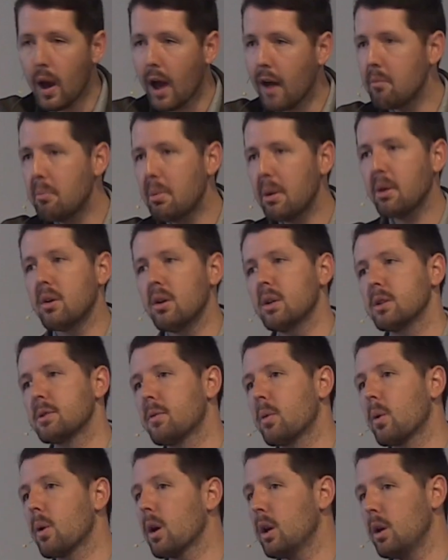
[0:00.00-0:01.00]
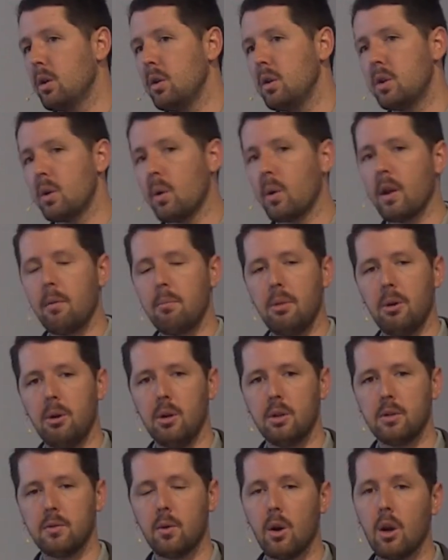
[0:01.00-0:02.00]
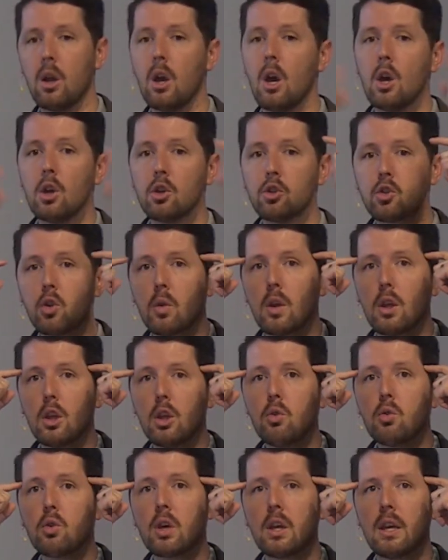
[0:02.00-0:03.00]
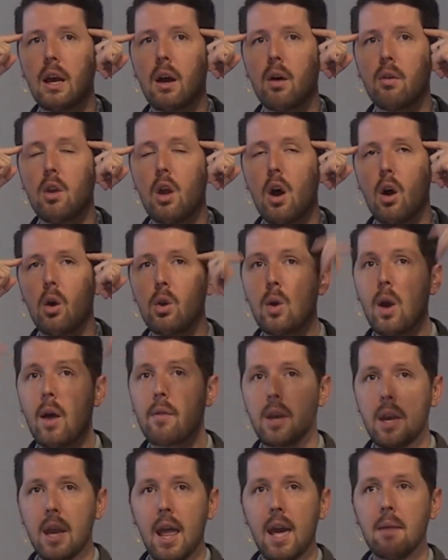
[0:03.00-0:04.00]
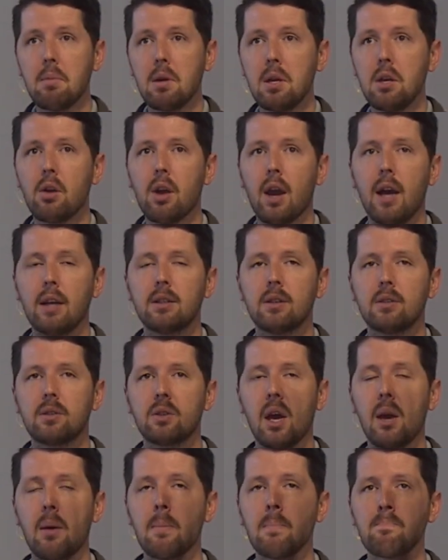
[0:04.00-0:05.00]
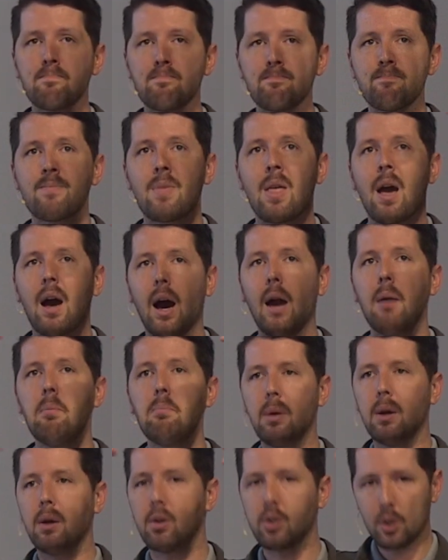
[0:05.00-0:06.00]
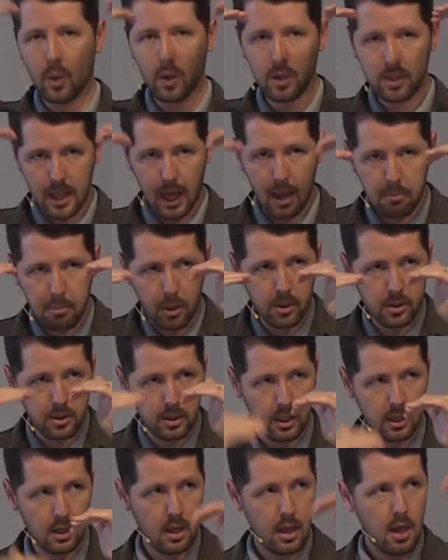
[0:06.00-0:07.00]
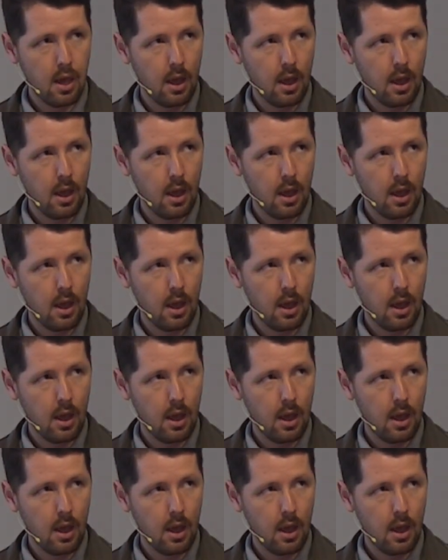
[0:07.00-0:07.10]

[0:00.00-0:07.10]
have bitterness for and who you don't have bitterness for so that you can now know you have a name in your head to say mm, i'm bitter towards that person